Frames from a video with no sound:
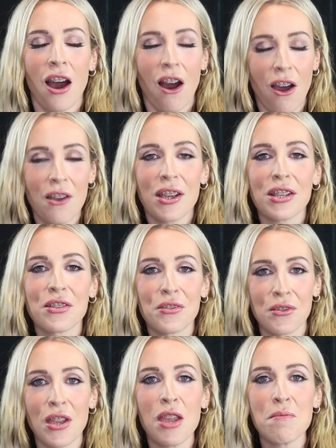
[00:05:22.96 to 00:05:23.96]
are
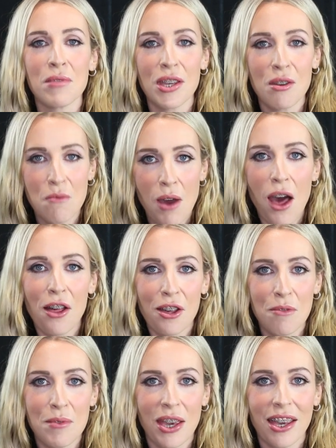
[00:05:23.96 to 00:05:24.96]
extremely
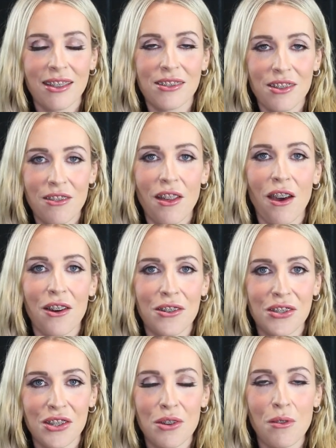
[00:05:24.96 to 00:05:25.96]
welcoming to
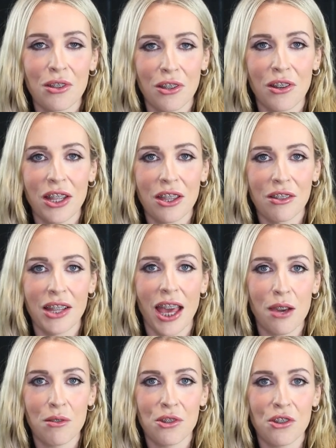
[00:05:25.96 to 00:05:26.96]
those who are learning their
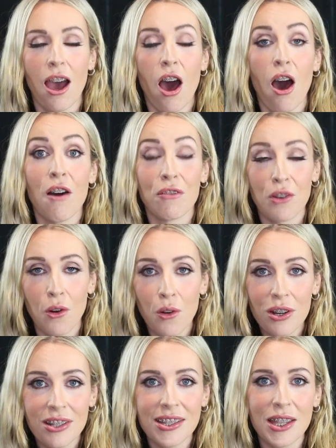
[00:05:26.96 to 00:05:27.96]
language. Of
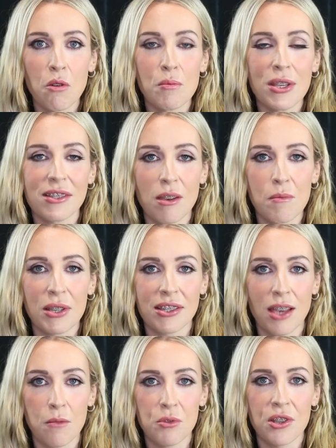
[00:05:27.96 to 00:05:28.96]
course, there will be some
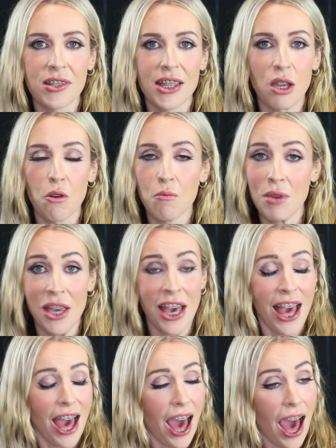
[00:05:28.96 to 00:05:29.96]
exceptions and there will be
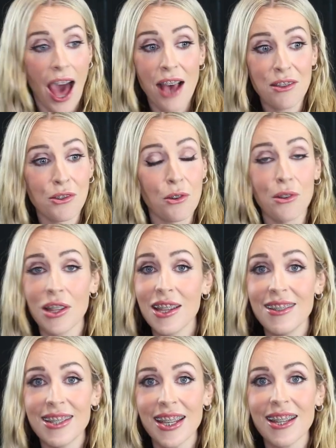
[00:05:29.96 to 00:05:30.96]
asshole
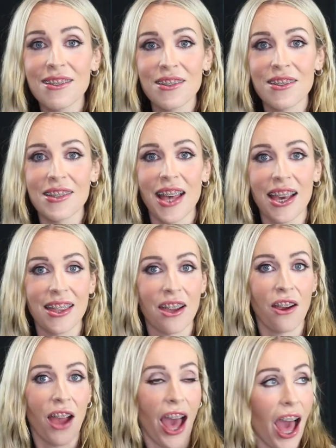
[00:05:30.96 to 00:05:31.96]
Indians, just like
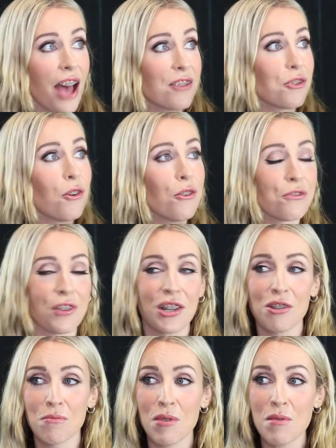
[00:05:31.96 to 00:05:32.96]
there are asshole
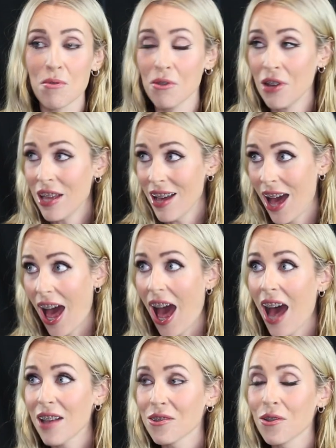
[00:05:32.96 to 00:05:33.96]
French people,
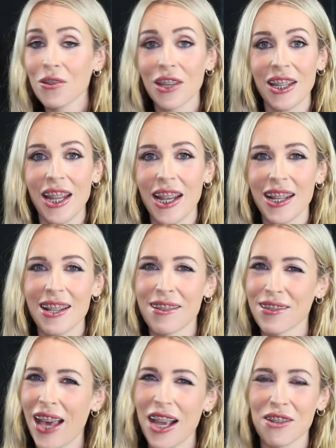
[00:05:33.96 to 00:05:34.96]
asshole
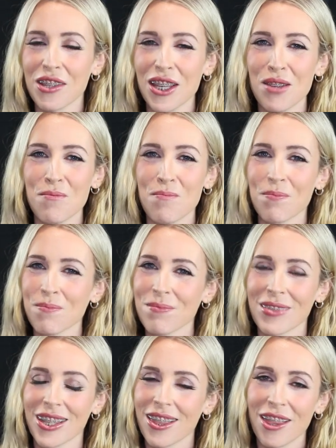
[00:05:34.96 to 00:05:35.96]
Canadians. Actually,
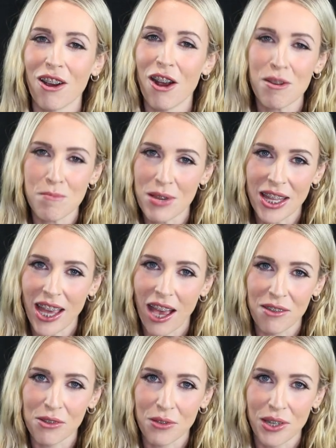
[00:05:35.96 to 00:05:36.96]
there aren't many
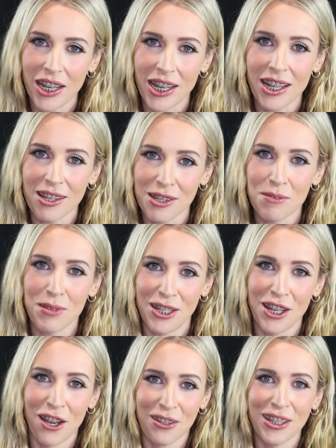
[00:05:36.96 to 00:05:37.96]
asshole Canadians, to be
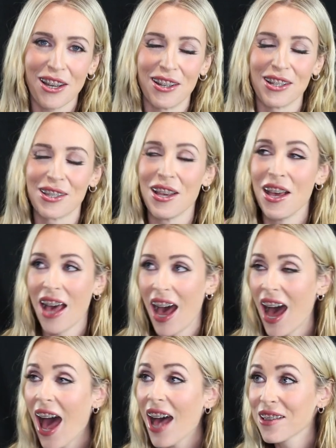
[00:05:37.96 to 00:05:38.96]
totally honest.
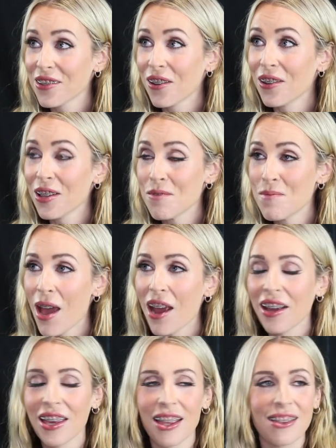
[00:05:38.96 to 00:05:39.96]
Asshole
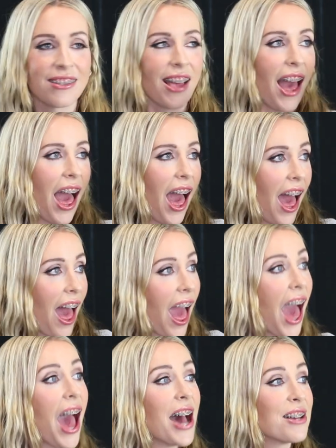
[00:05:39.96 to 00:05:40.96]
Americans,
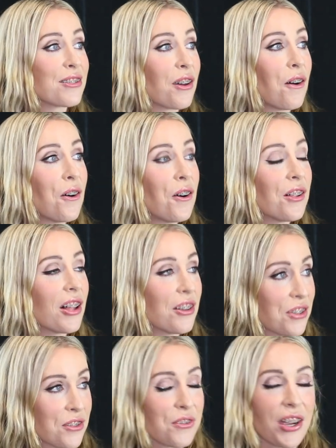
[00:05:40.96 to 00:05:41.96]
asshole
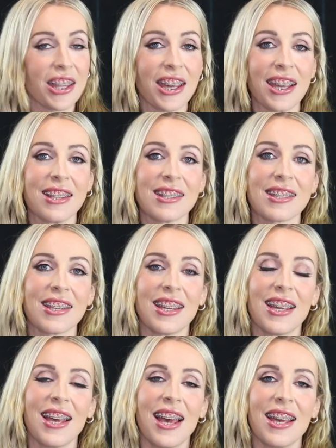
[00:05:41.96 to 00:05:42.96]
Australians,
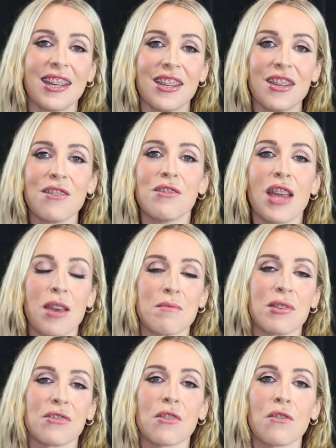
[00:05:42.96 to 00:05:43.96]
you name
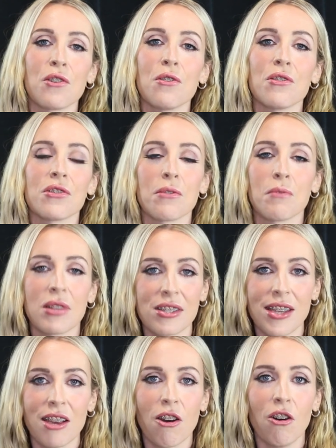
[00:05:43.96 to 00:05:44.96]
it. So, of course, I'm not
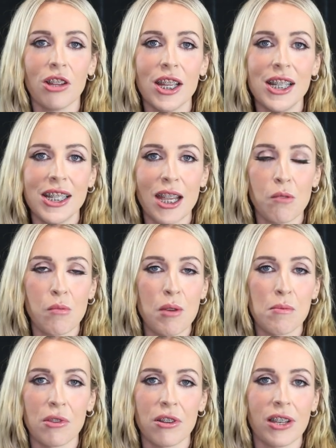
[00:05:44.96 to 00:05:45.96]
saying all Indian
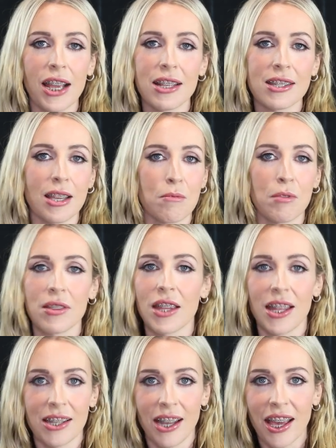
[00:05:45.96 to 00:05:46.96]
people are nice, I'm not
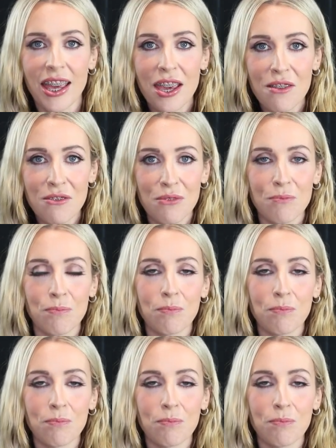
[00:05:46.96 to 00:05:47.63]
that naive.